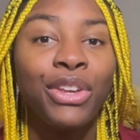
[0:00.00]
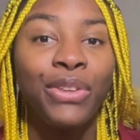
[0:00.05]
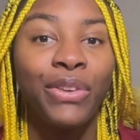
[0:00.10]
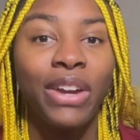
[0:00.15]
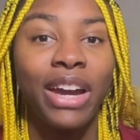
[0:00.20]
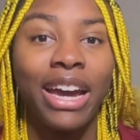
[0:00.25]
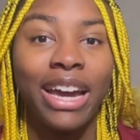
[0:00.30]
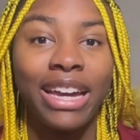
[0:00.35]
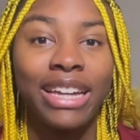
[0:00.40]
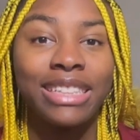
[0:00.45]

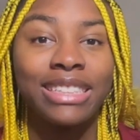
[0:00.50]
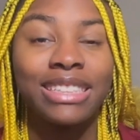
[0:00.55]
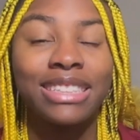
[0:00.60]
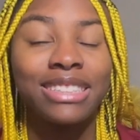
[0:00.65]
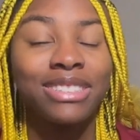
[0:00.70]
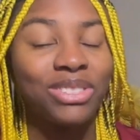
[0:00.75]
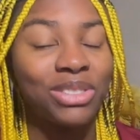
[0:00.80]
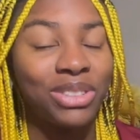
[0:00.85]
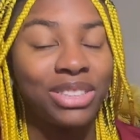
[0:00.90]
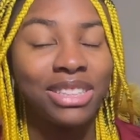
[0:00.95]
guys,
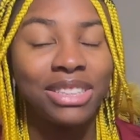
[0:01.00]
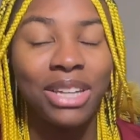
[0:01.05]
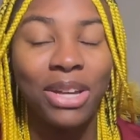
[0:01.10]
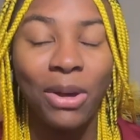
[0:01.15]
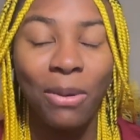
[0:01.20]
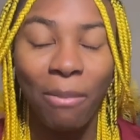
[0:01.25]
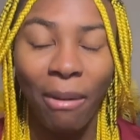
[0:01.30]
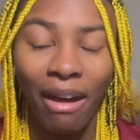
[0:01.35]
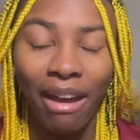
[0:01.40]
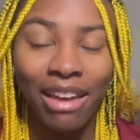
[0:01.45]
you could
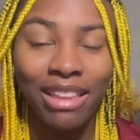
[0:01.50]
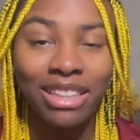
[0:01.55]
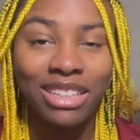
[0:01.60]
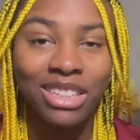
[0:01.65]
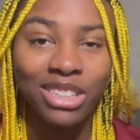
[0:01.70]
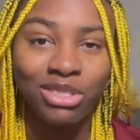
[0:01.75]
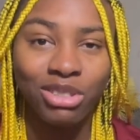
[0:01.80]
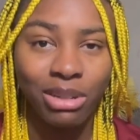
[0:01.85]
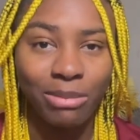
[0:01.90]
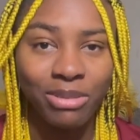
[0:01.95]
tell by the
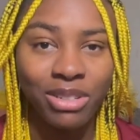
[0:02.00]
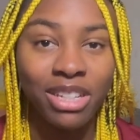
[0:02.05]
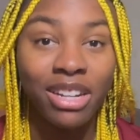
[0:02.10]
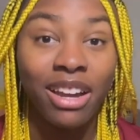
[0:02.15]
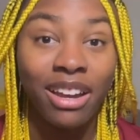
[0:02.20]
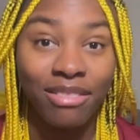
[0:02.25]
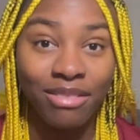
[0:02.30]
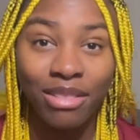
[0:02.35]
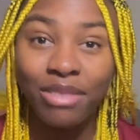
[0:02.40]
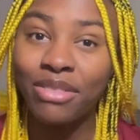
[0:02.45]
description
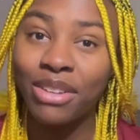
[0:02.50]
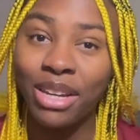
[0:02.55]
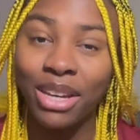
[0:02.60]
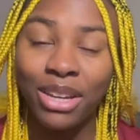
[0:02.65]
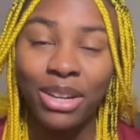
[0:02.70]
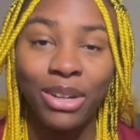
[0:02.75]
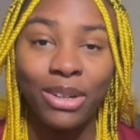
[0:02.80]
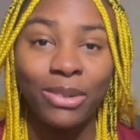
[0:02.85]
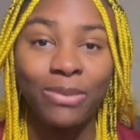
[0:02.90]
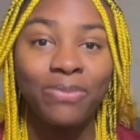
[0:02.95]
of the
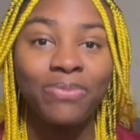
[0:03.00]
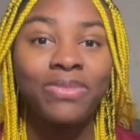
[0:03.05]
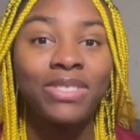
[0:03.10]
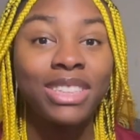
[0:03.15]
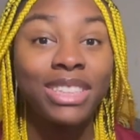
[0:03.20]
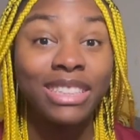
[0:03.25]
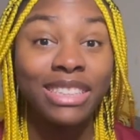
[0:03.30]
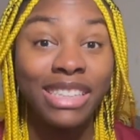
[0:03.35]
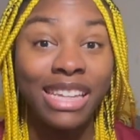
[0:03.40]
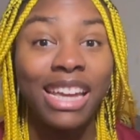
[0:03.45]
video,
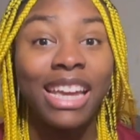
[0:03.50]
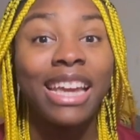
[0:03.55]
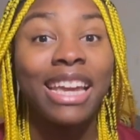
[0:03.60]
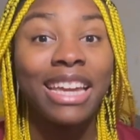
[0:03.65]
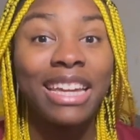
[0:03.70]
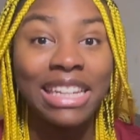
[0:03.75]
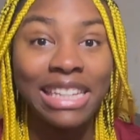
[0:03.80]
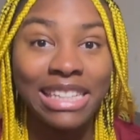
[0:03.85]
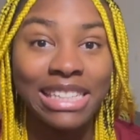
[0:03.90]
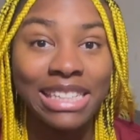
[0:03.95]
today
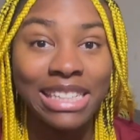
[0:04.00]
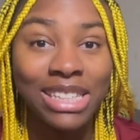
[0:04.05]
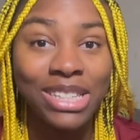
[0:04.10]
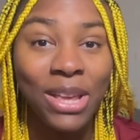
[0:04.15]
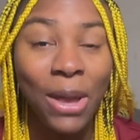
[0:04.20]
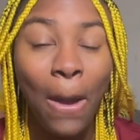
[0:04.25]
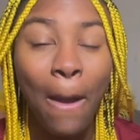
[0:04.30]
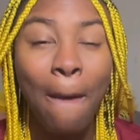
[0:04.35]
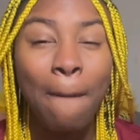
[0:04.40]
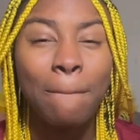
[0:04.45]
is
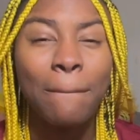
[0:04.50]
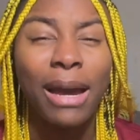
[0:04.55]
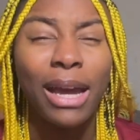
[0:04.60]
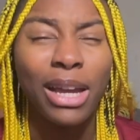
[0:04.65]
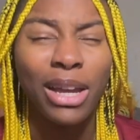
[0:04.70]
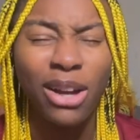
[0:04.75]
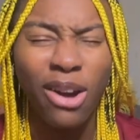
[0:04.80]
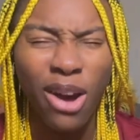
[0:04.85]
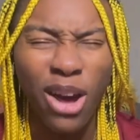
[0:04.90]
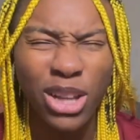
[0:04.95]
my
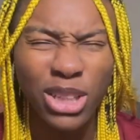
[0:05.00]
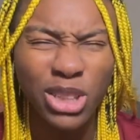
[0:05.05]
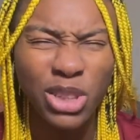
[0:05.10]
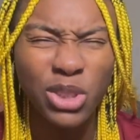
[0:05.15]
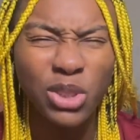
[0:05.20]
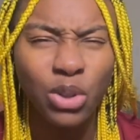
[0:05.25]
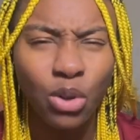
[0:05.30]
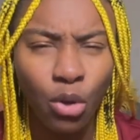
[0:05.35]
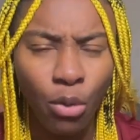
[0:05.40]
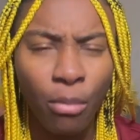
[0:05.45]

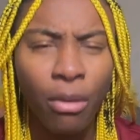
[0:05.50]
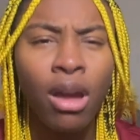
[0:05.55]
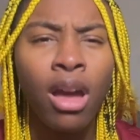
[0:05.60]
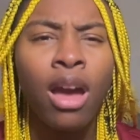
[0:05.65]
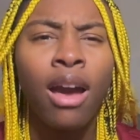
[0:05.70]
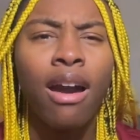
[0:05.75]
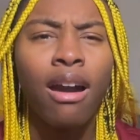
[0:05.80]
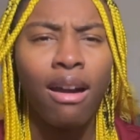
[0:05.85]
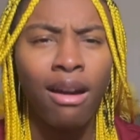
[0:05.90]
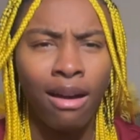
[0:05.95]
costume
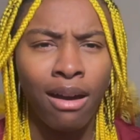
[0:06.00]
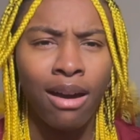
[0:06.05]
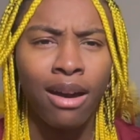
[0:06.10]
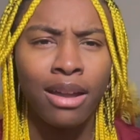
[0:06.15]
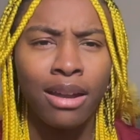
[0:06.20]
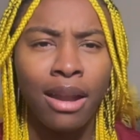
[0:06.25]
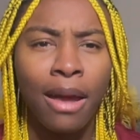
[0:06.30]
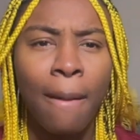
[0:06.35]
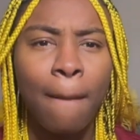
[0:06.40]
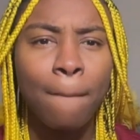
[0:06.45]

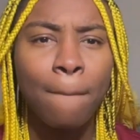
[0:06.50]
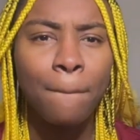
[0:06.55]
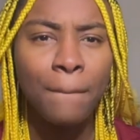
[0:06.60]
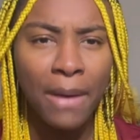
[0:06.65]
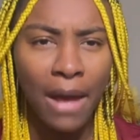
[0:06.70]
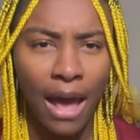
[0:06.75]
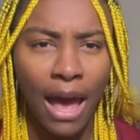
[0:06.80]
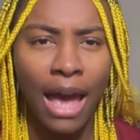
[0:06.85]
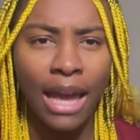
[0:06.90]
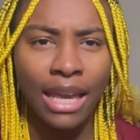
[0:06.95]

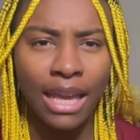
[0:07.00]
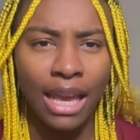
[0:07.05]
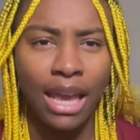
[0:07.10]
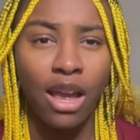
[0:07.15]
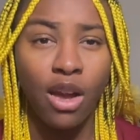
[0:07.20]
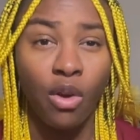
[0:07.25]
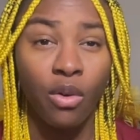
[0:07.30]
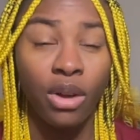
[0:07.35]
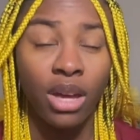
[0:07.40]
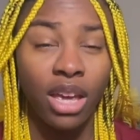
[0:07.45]

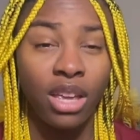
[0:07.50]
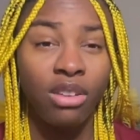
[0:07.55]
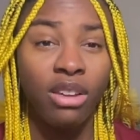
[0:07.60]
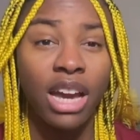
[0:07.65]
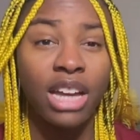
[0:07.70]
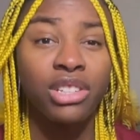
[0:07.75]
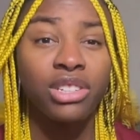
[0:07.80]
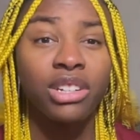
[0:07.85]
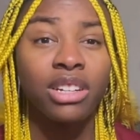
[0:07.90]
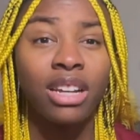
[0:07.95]
unpacking. Okay, you
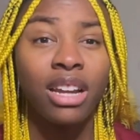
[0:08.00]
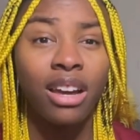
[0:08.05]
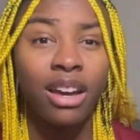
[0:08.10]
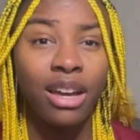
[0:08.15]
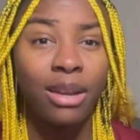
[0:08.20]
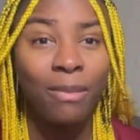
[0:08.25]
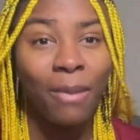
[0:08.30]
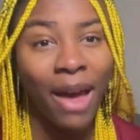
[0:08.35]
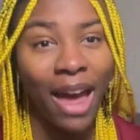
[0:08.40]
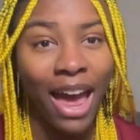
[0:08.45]
guys are gonna
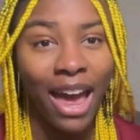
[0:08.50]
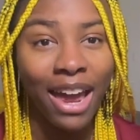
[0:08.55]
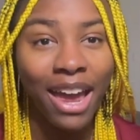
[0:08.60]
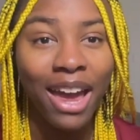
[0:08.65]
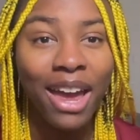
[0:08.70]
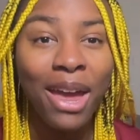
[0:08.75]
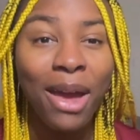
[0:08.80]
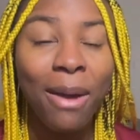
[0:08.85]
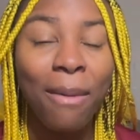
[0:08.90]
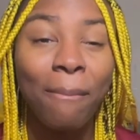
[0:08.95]
unpack
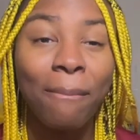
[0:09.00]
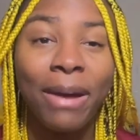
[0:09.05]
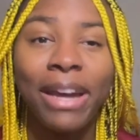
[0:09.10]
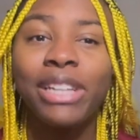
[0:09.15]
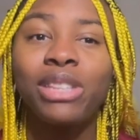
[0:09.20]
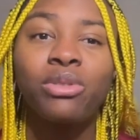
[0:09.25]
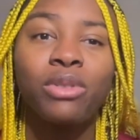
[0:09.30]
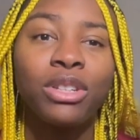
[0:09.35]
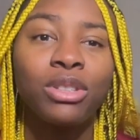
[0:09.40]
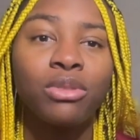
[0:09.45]
my
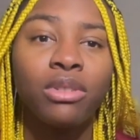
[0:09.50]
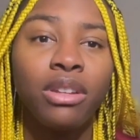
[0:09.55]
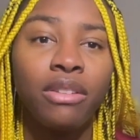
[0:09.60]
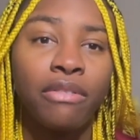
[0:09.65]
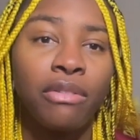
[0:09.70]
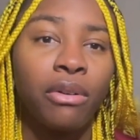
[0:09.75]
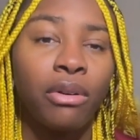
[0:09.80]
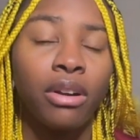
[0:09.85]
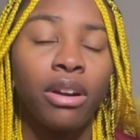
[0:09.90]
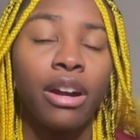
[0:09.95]

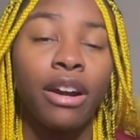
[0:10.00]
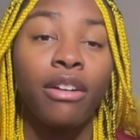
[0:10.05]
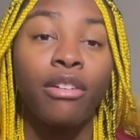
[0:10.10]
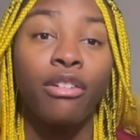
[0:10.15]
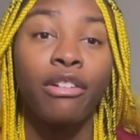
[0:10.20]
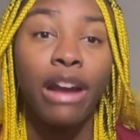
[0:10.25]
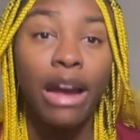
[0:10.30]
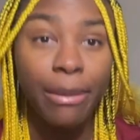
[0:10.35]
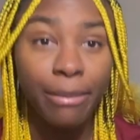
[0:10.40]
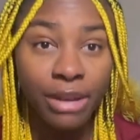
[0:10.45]
2024
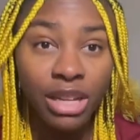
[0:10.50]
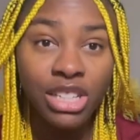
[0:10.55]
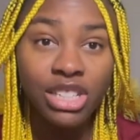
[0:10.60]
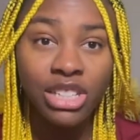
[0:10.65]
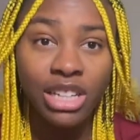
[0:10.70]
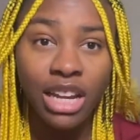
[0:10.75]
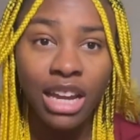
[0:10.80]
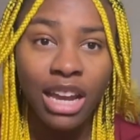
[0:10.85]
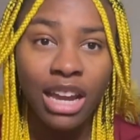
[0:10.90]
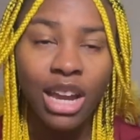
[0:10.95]

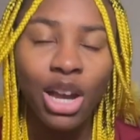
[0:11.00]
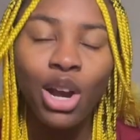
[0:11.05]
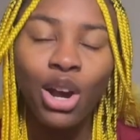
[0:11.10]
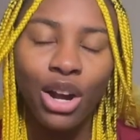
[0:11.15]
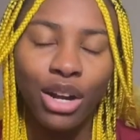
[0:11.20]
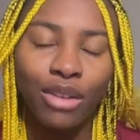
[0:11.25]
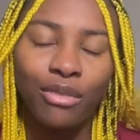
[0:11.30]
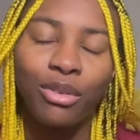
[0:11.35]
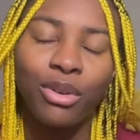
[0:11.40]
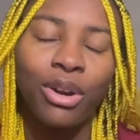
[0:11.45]
Ramajay
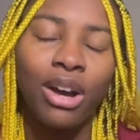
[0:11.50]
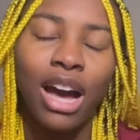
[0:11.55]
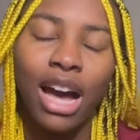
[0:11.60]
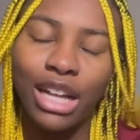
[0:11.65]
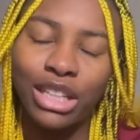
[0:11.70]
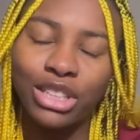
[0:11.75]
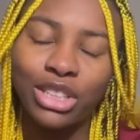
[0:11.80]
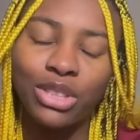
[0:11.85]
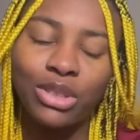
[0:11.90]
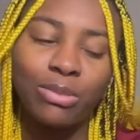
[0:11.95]
Carnival
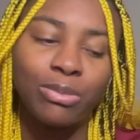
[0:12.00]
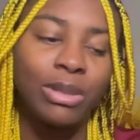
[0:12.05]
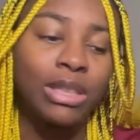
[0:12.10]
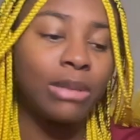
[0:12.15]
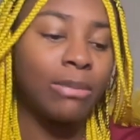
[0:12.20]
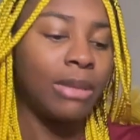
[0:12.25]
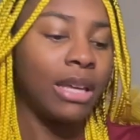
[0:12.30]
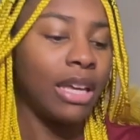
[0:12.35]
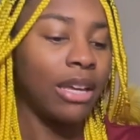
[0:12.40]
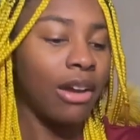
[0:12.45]
costume with
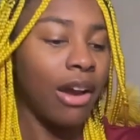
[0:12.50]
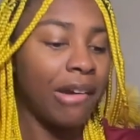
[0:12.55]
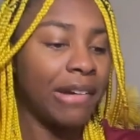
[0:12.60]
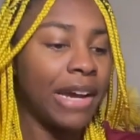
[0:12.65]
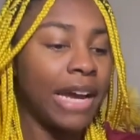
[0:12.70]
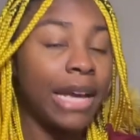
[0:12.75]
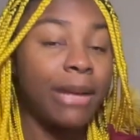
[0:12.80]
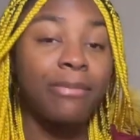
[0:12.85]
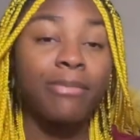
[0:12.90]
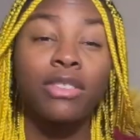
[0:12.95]
me, all
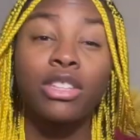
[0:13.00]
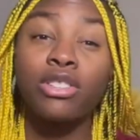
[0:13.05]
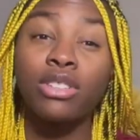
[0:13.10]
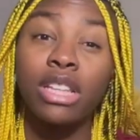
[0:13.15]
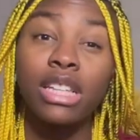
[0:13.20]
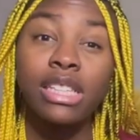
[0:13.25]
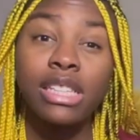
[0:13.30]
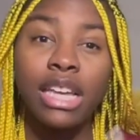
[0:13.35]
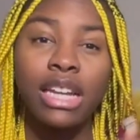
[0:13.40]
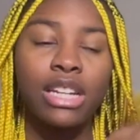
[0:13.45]
right? So
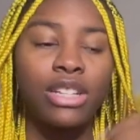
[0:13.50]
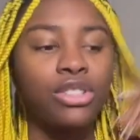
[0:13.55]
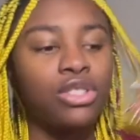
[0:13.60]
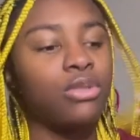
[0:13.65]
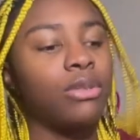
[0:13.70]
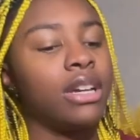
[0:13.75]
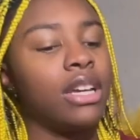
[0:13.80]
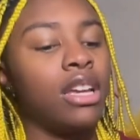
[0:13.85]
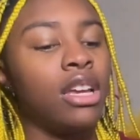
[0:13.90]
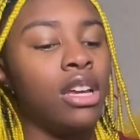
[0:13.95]
let's get
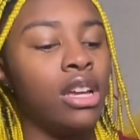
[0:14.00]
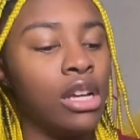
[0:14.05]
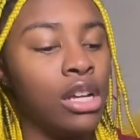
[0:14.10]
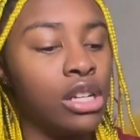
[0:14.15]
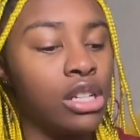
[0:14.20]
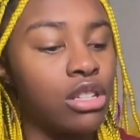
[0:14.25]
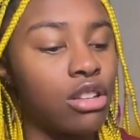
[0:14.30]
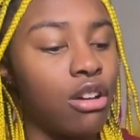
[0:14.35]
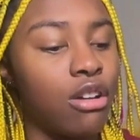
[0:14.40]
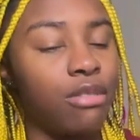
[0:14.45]
into it.
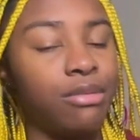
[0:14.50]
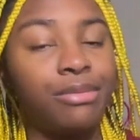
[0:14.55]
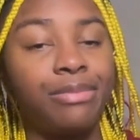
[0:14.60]
So